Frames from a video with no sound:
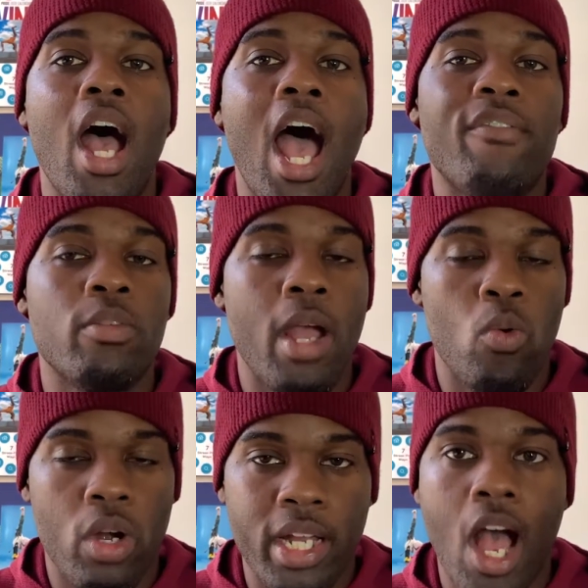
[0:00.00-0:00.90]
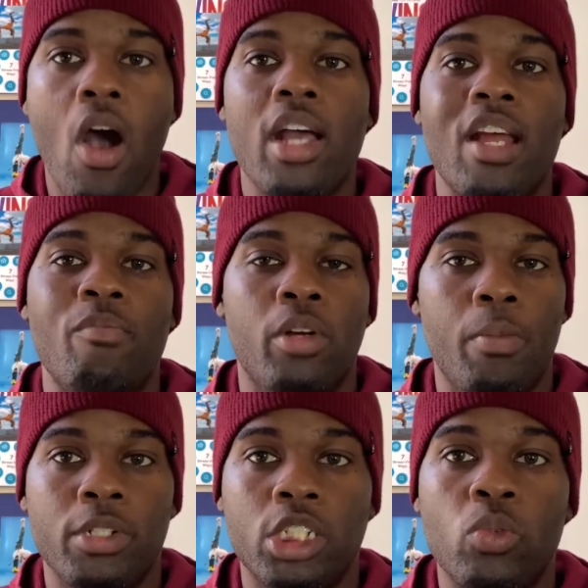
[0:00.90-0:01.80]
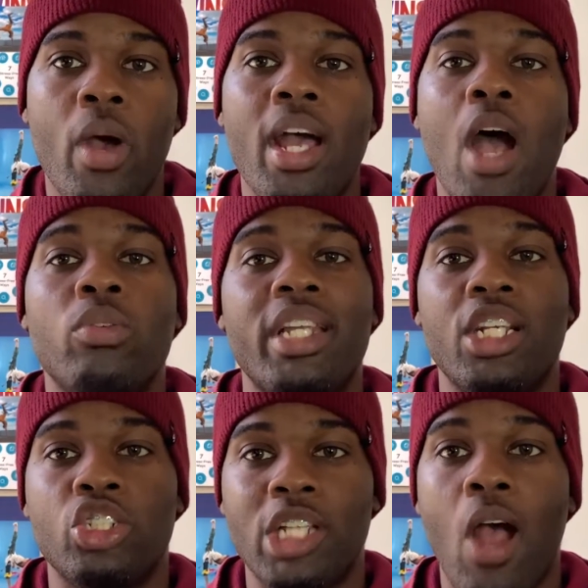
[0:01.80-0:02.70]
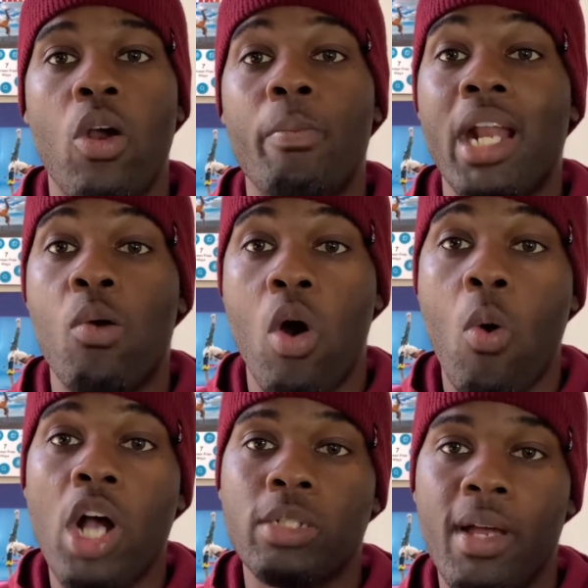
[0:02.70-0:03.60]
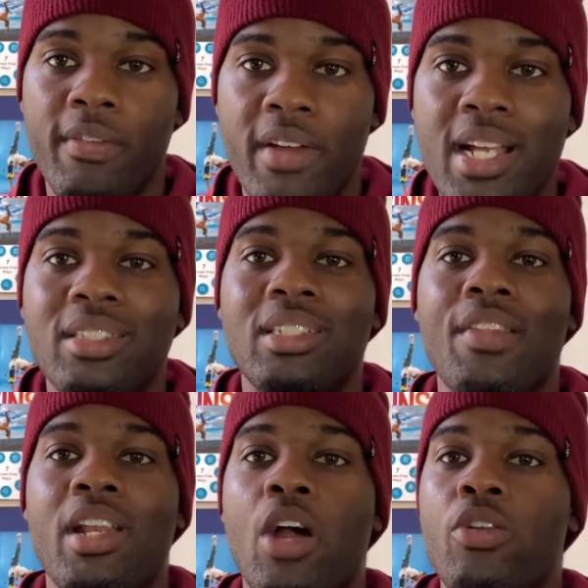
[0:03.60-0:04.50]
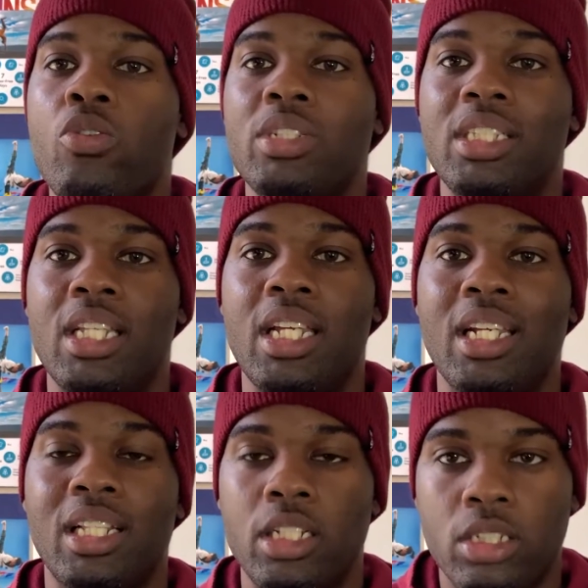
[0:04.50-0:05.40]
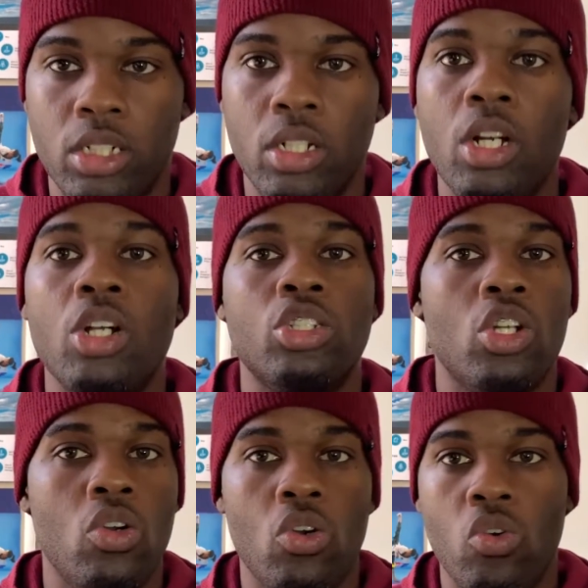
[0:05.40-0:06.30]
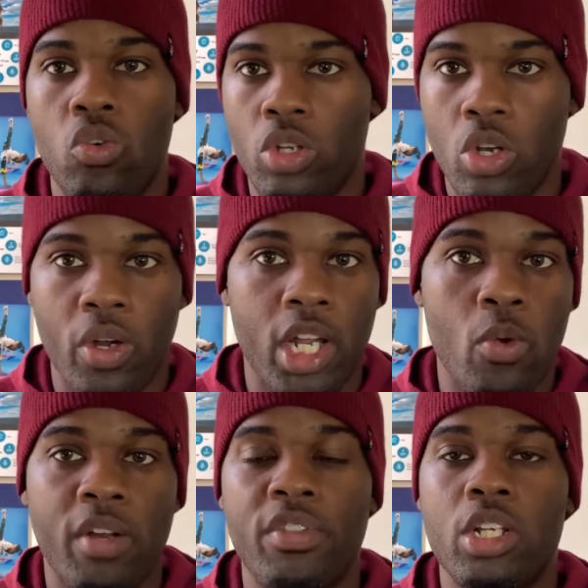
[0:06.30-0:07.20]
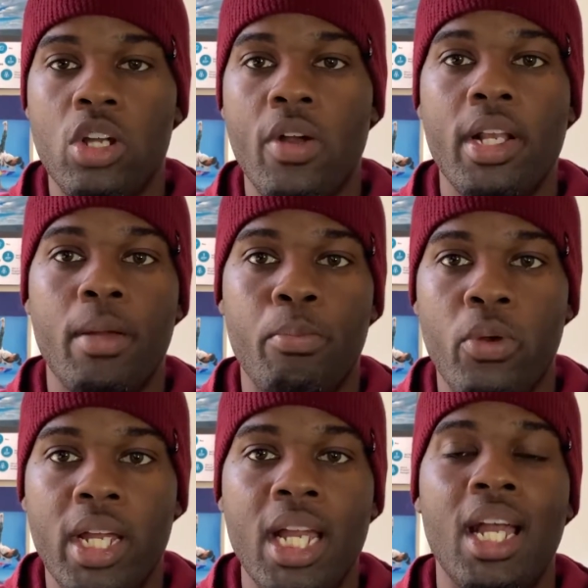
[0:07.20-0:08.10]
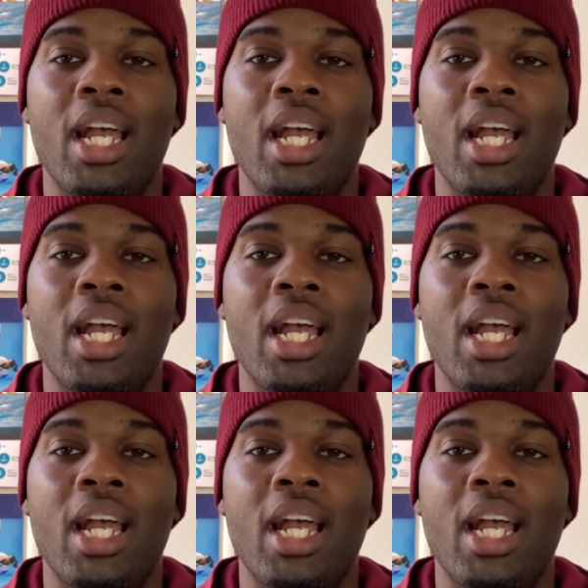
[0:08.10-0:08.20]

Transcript: After my workout and I've built up a sweat, I'll take a shower, but I won't wash my face. And then I'll use the cleanser to, you know, get rid of the dirt and debris.